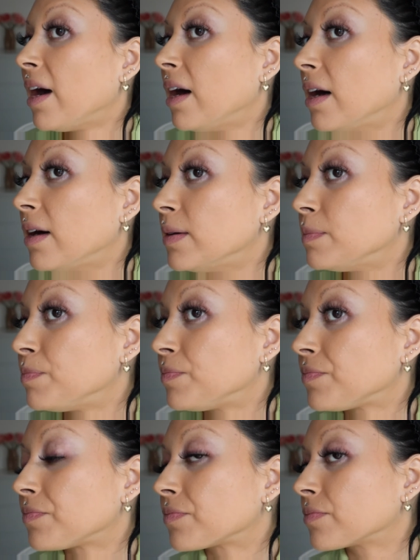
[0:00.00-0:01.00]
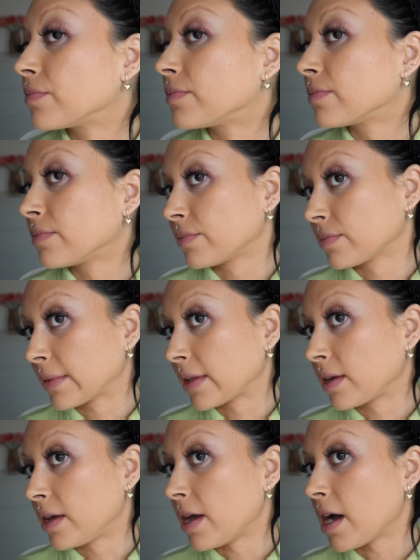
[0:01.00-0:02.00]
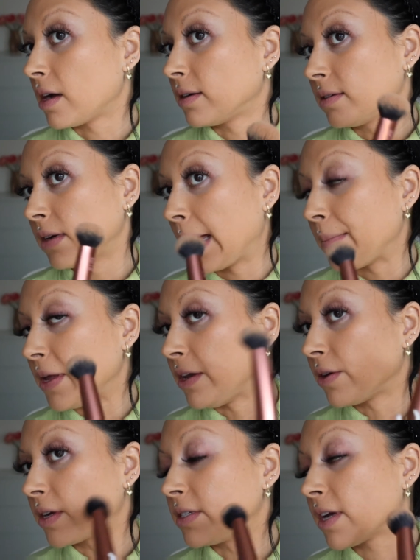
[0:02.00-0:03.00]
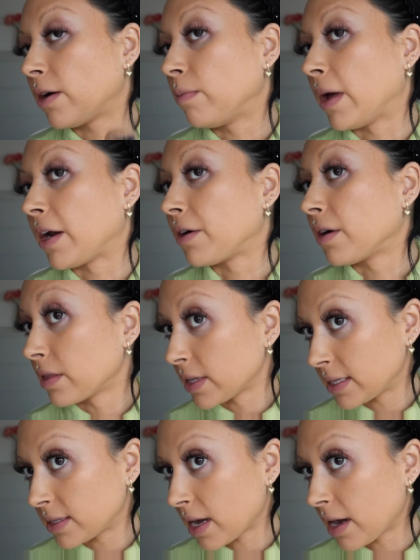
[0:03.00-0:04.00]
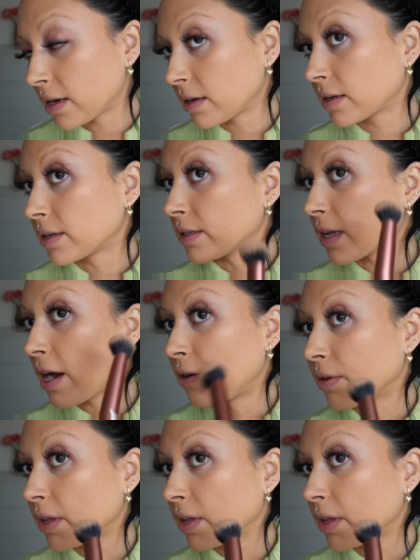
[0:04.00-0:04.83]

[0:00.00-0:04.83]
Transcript: um, yeah, I mean you can tell better on this side because I don't